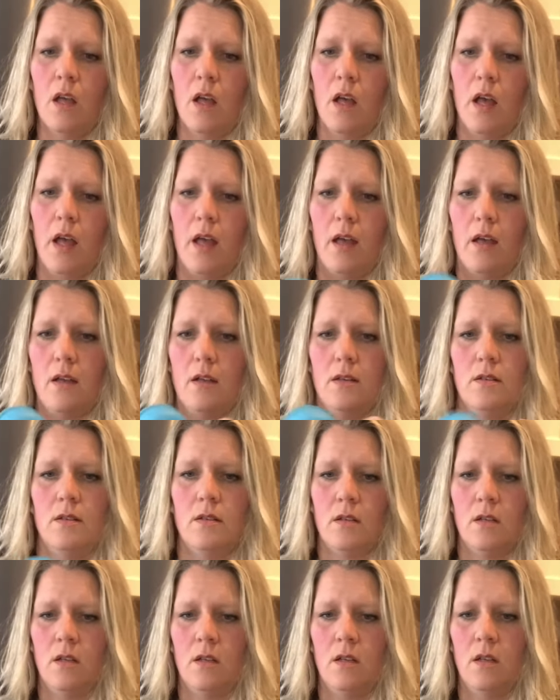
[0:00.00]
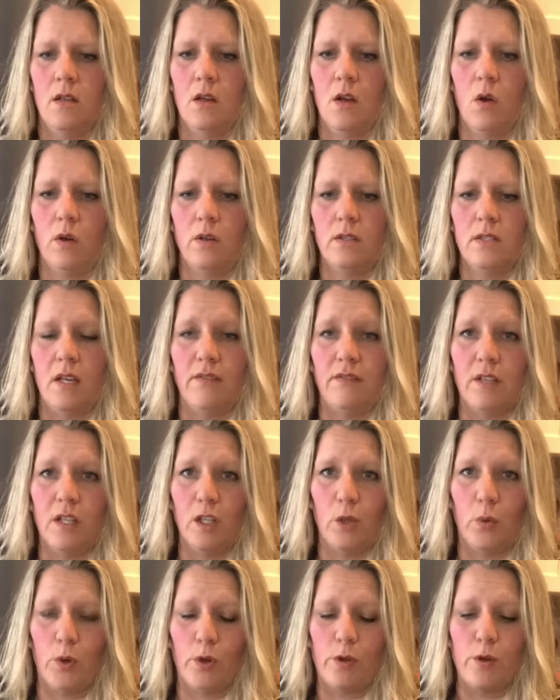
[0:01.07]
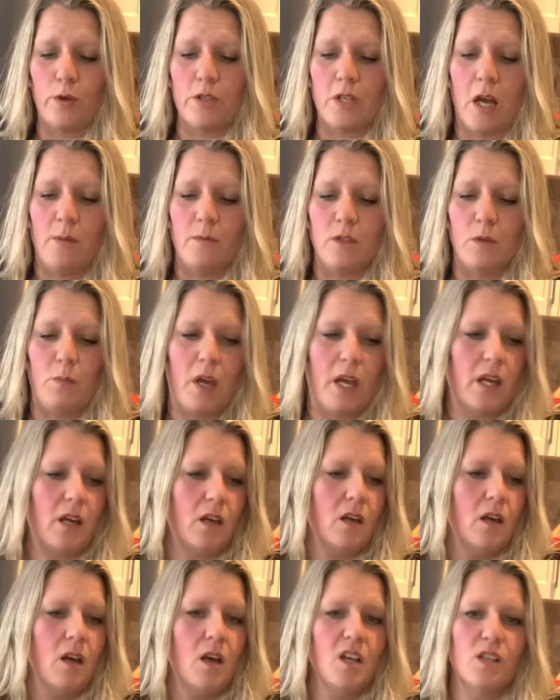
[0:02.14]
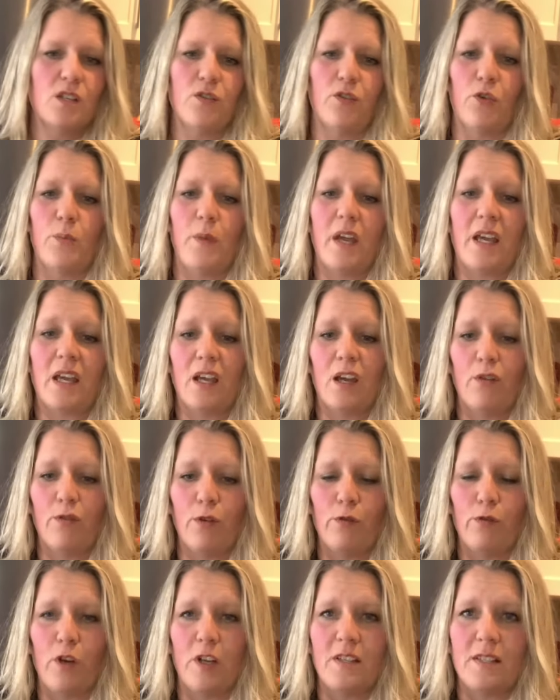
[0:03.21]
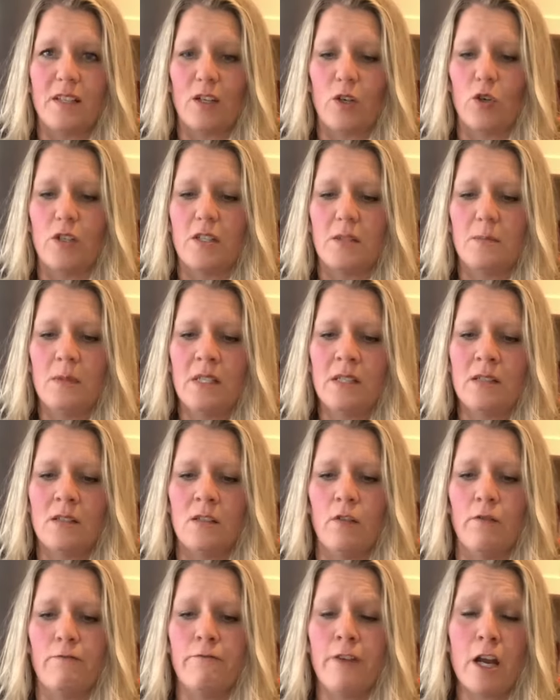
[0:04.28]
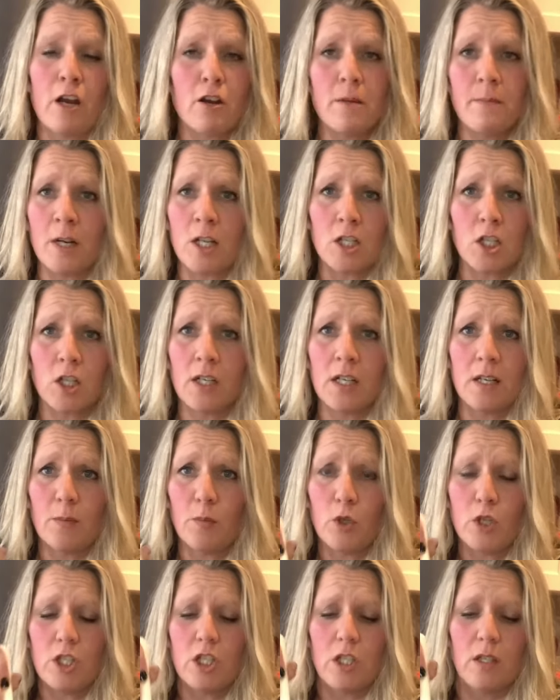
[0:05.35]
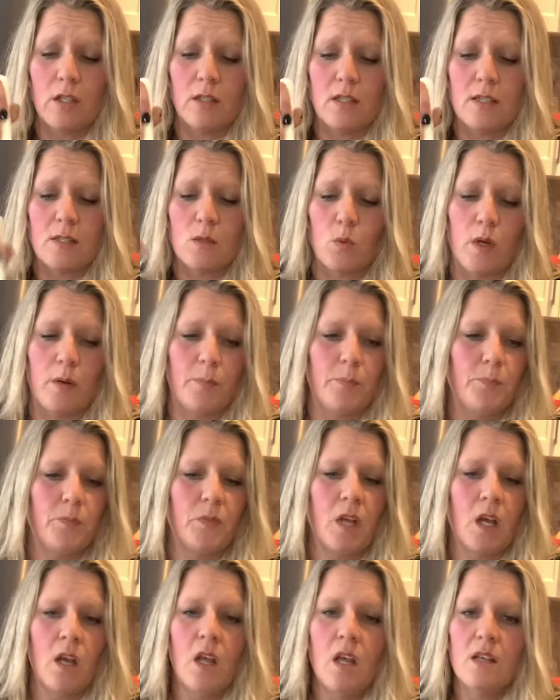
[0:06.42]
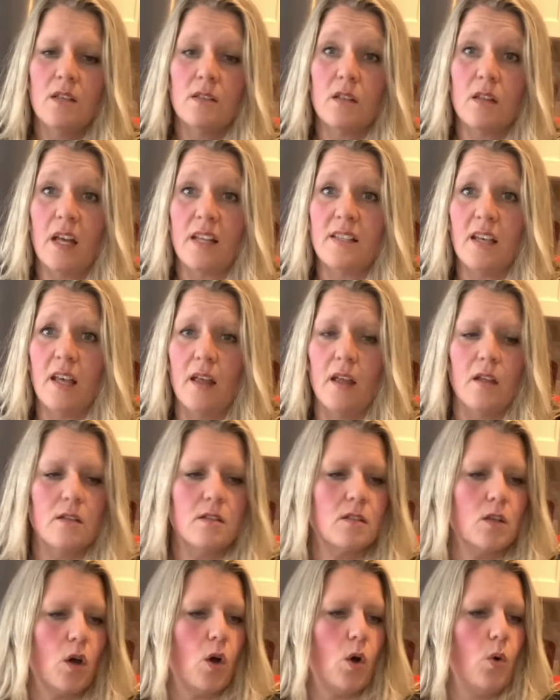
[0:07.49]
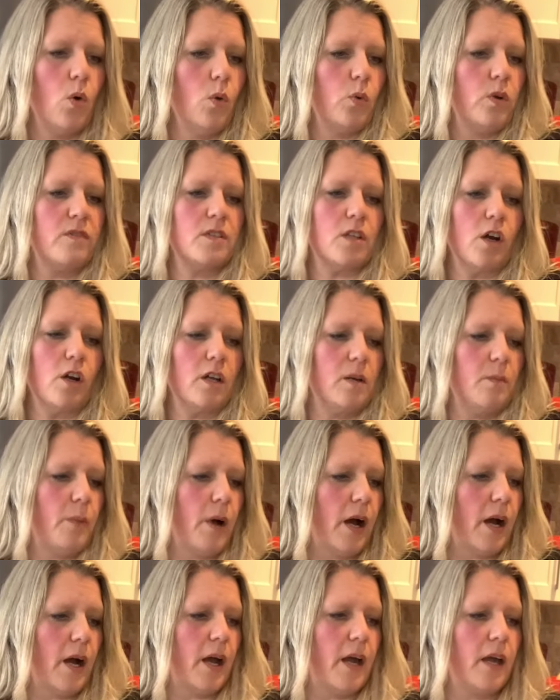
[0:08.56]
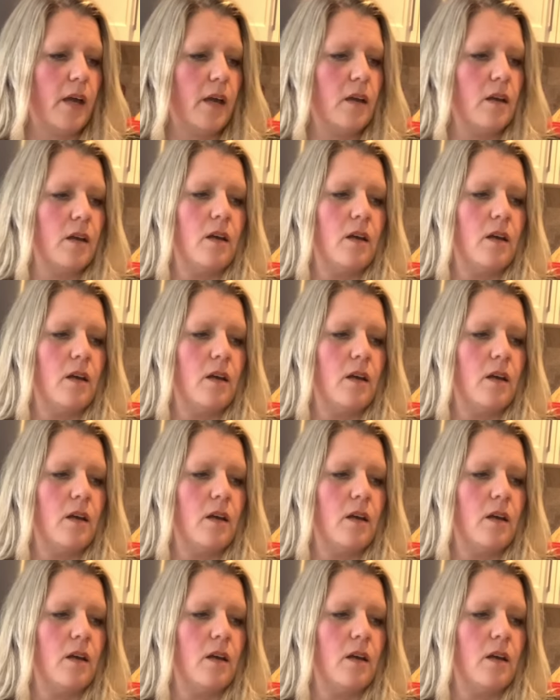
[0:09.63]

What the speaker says: and definitely worth your time to make. So if you're making it for friends at Christmas, they're very much going to appreciate this one. So that's it. So we started by